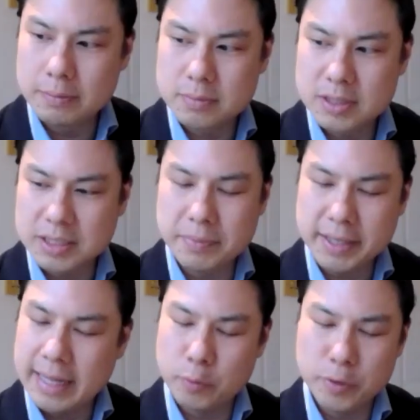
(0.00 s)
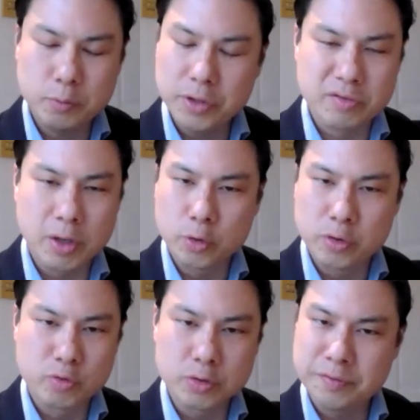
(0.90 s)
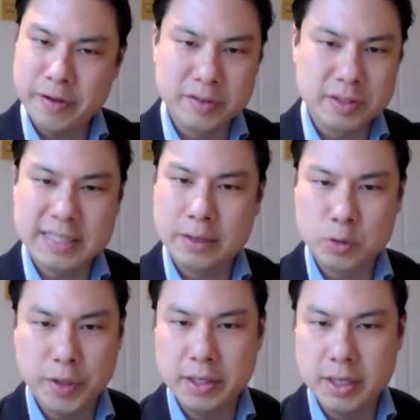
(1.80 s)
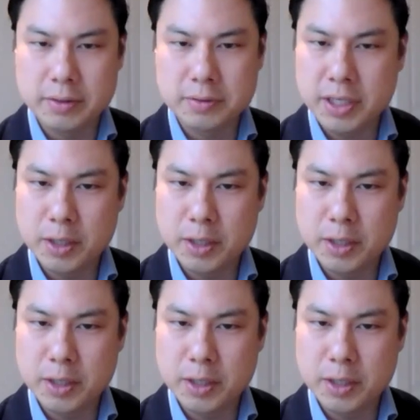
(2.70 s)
doesn't mean that we throw all the rules of evidence out the window.